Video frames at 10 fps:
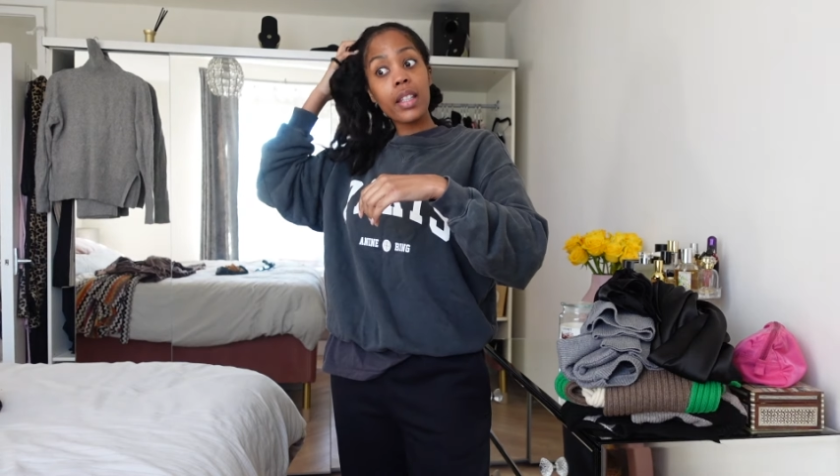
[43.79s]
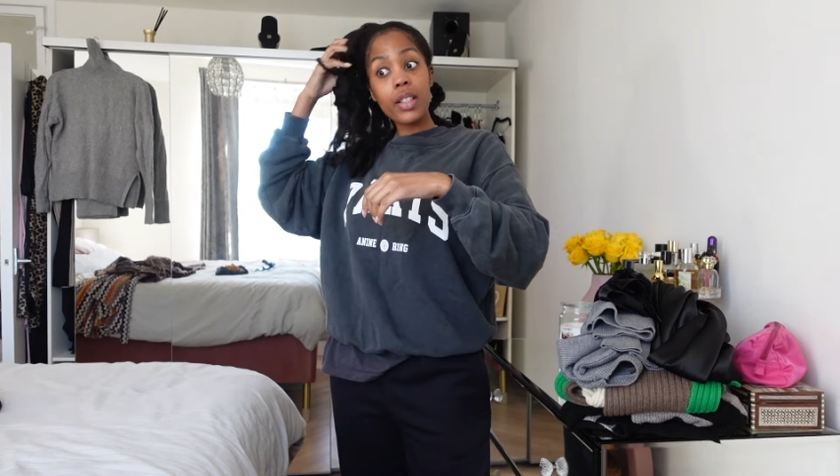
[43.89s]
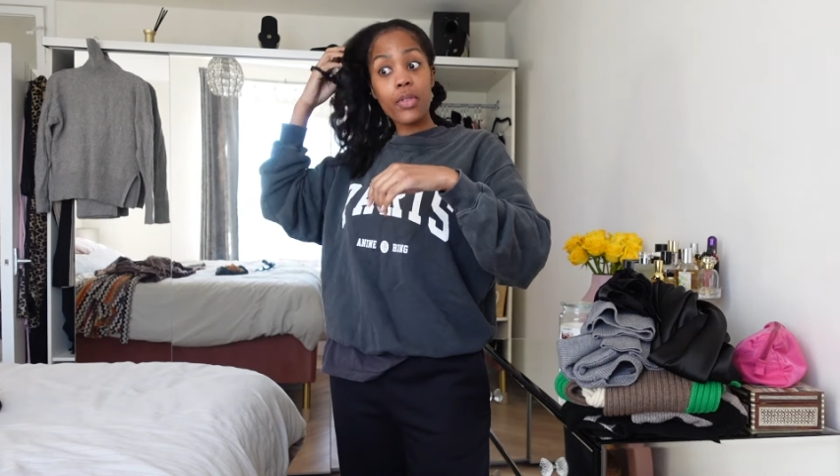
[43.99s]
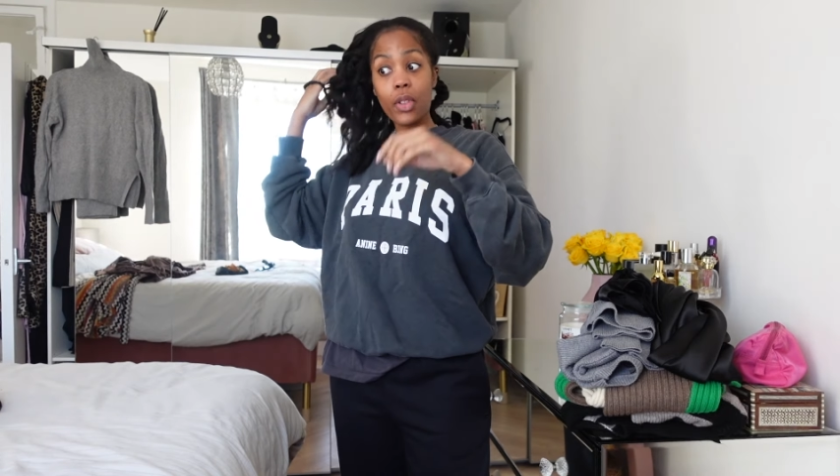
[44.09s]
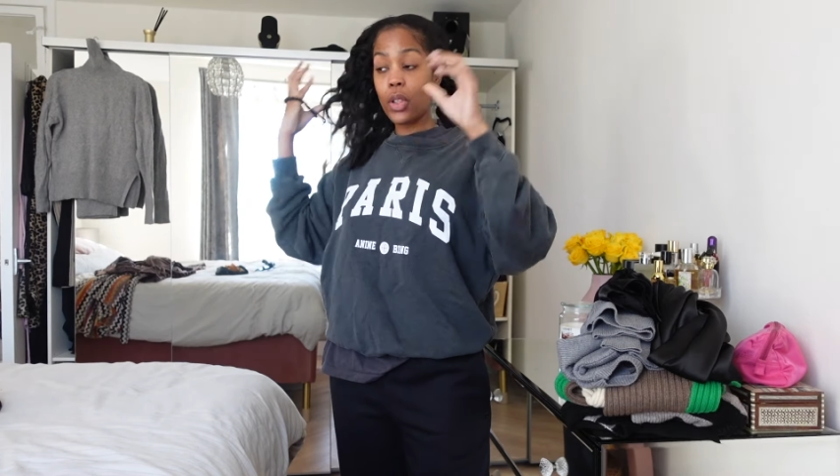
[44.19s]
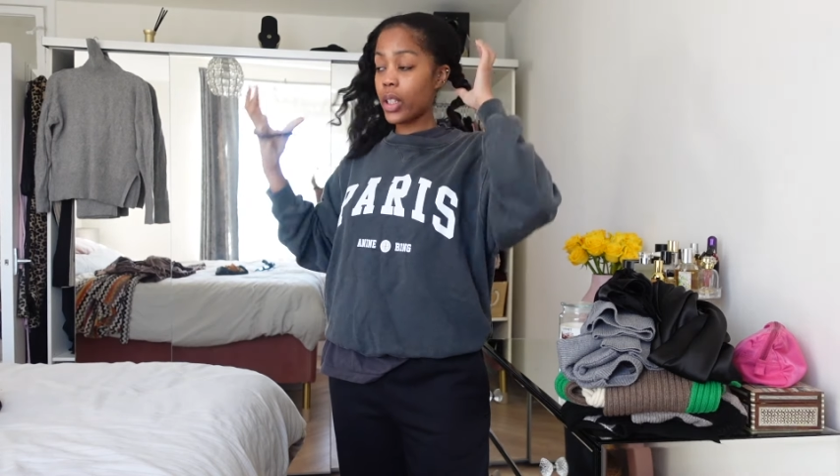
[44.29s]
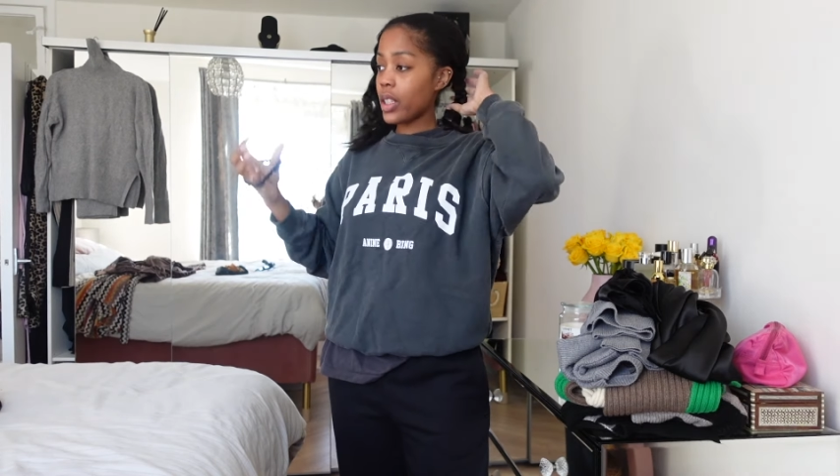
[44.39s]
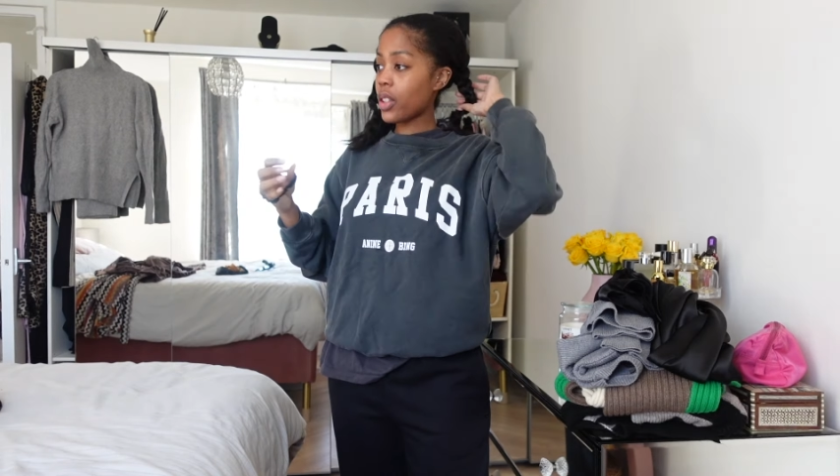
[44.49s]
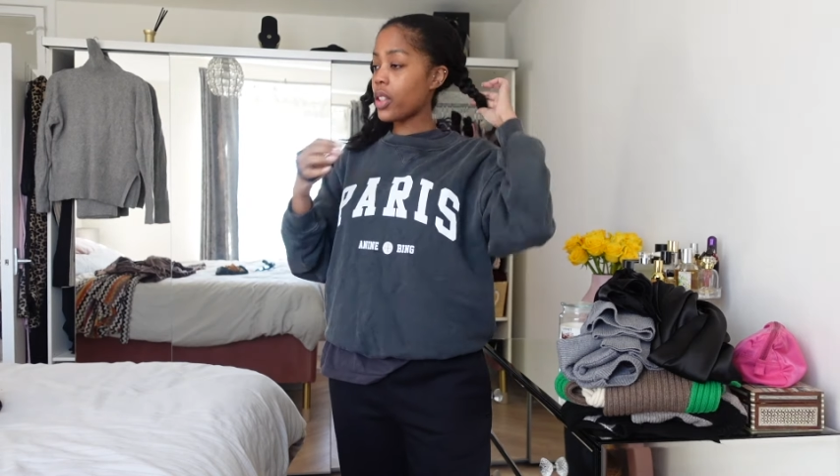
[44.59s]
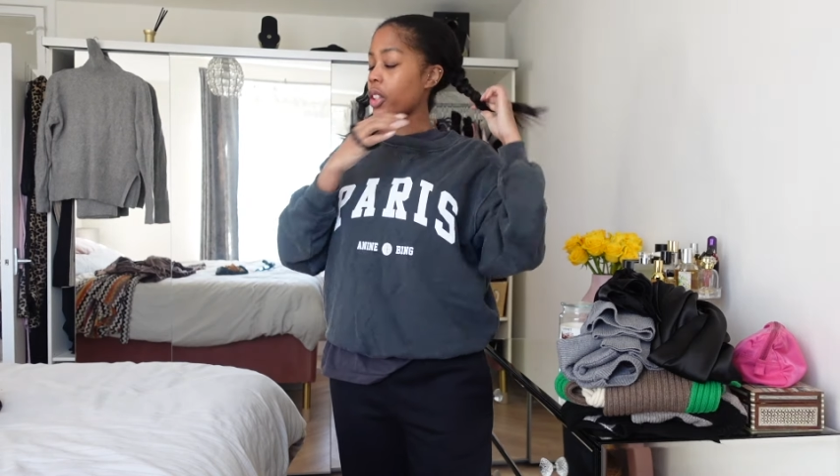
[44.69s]
This vlog
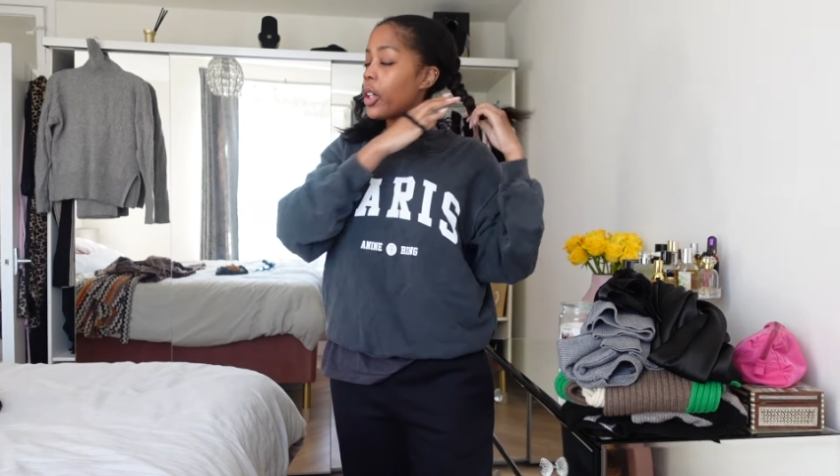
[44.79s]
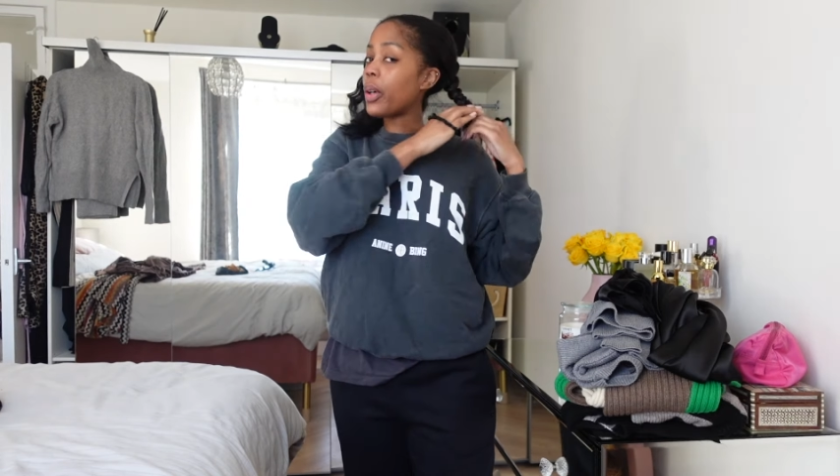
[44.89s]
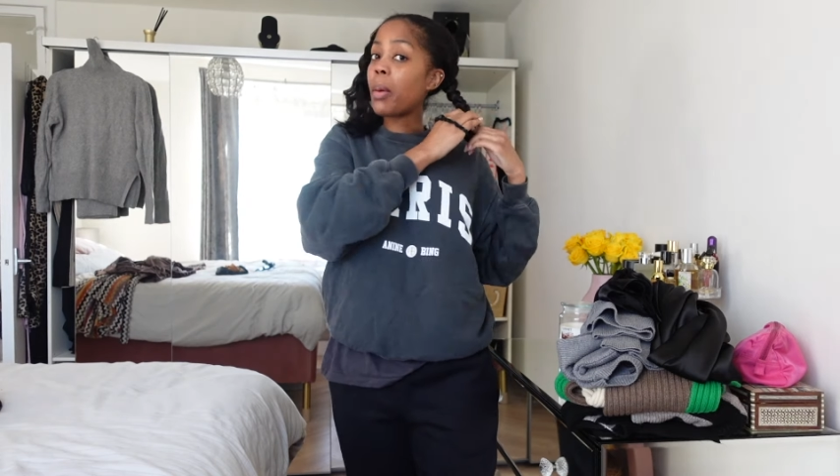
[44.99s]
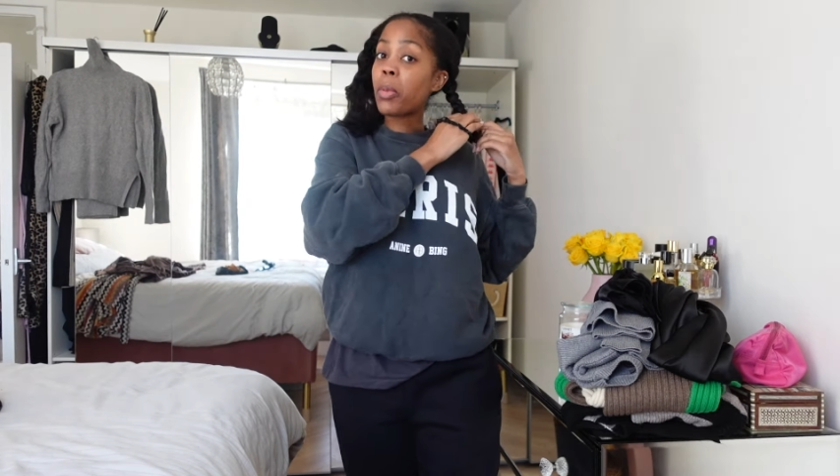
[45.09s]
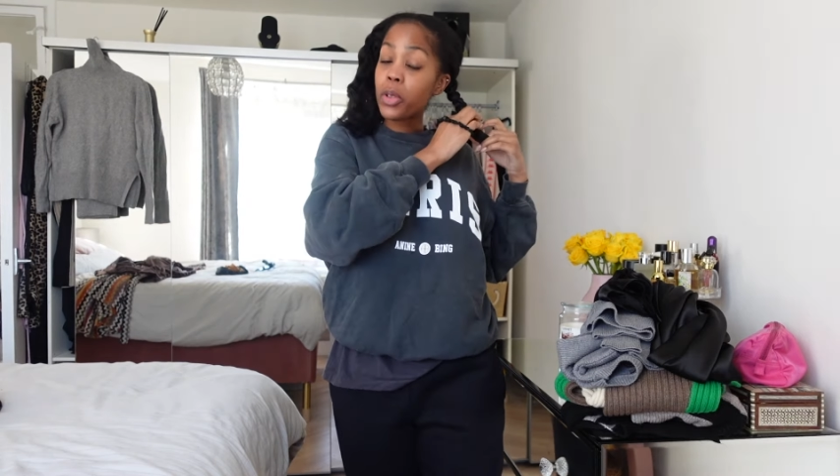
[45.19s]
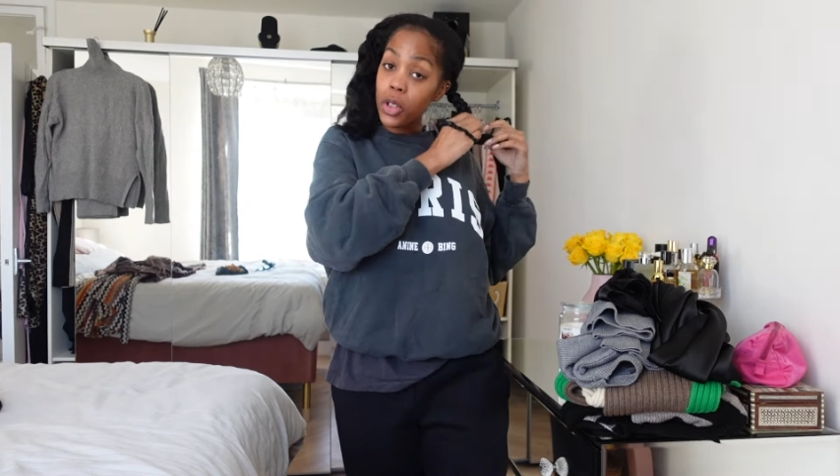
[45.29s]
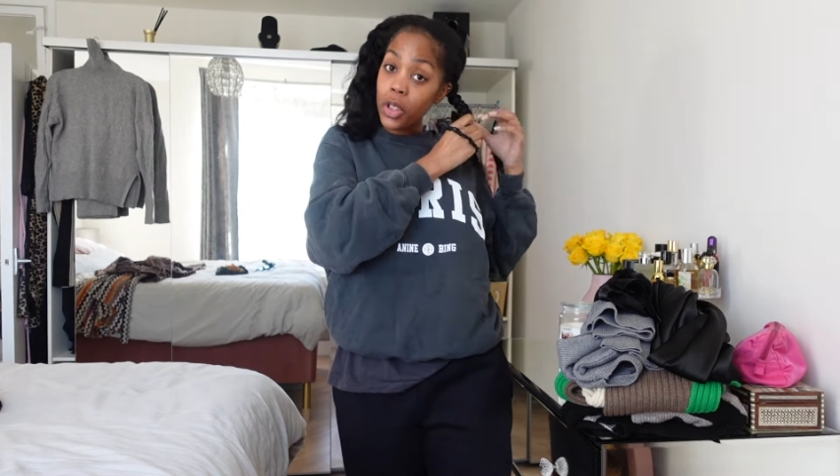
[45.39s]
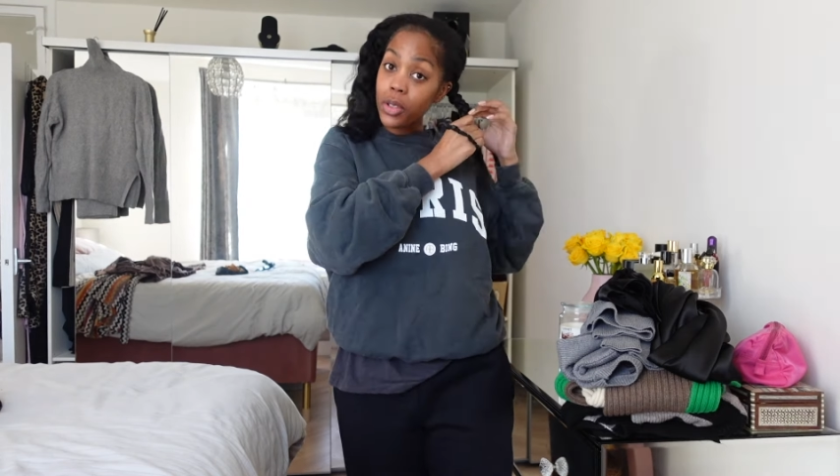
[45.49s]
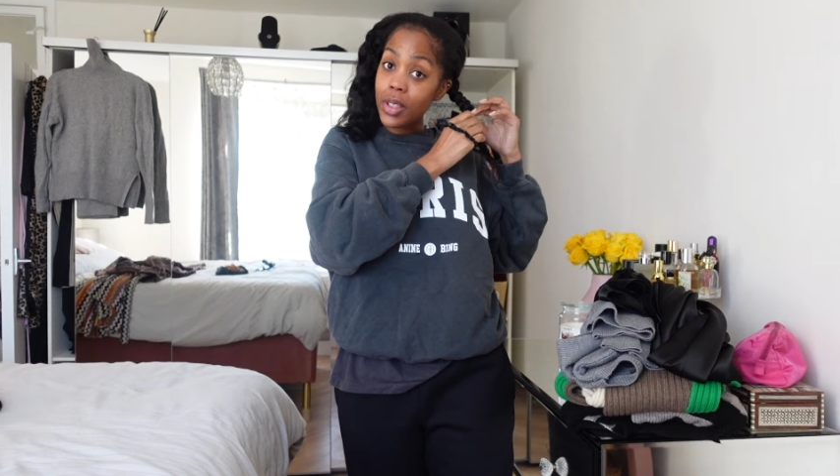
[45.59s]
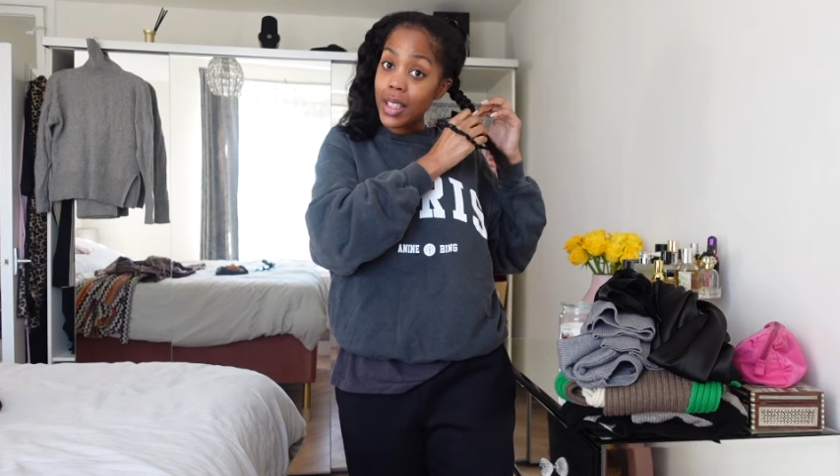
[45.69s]
is going to go up on
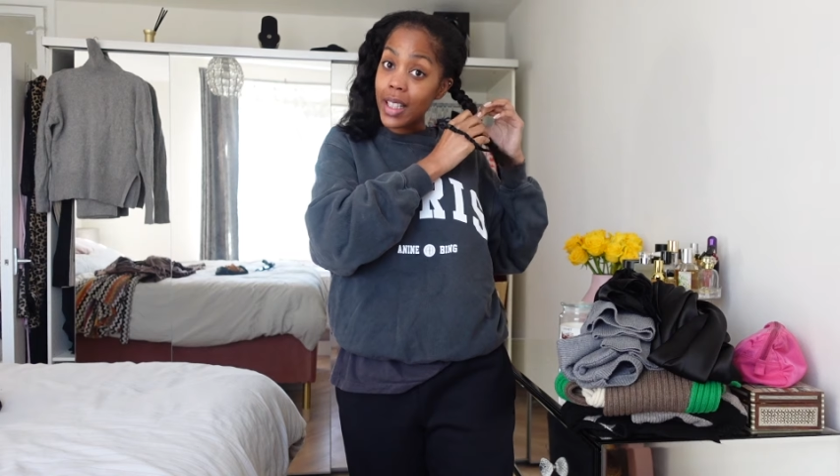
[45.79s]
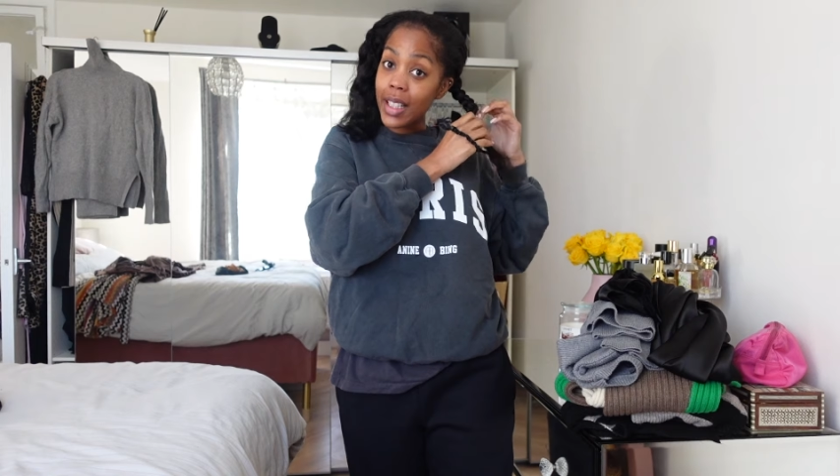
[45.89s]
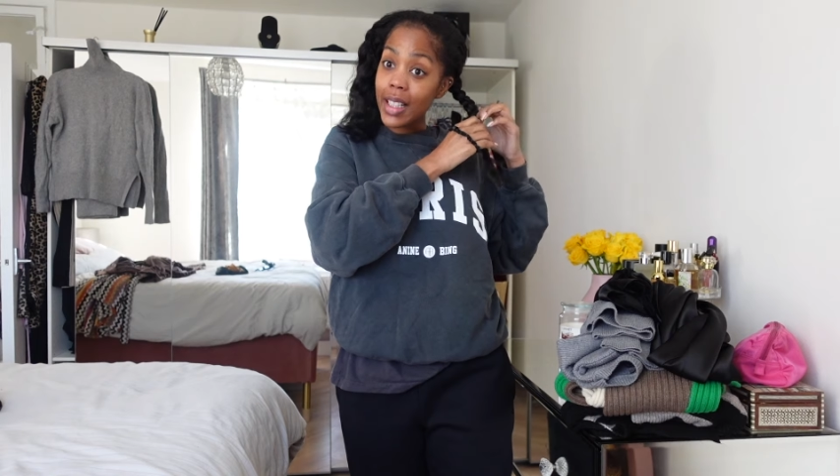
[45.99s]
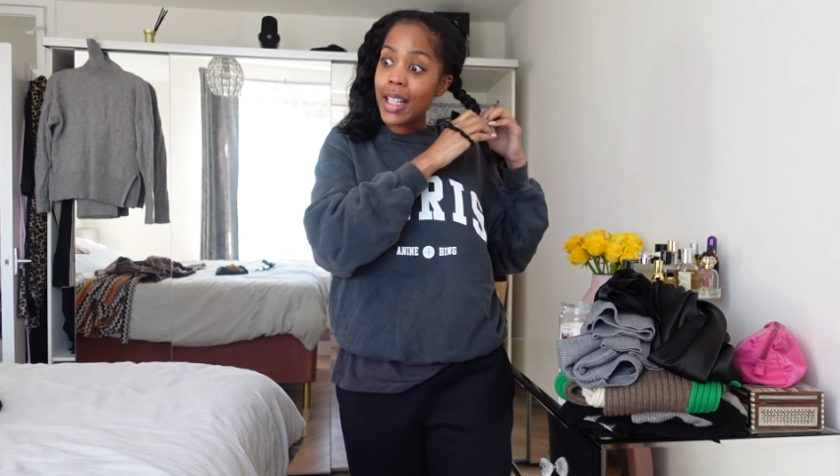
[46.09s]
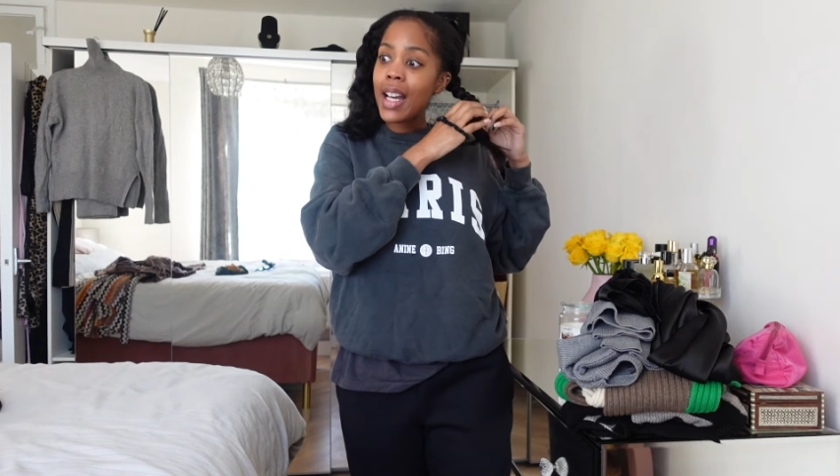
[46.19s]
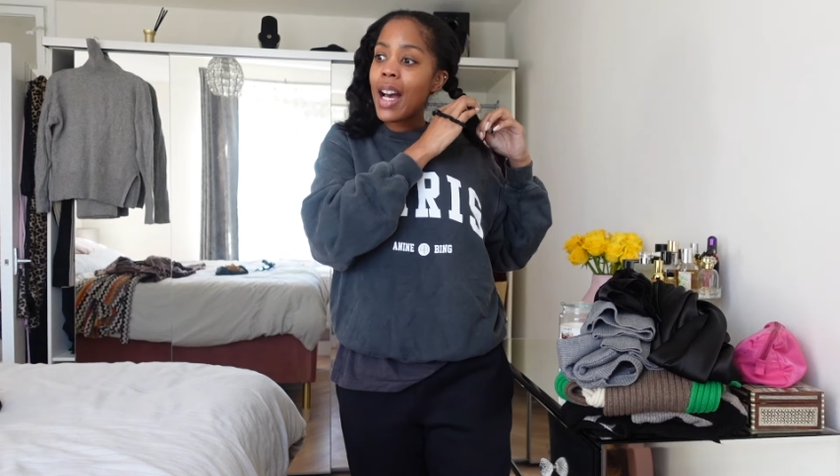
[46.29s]
Tuesday.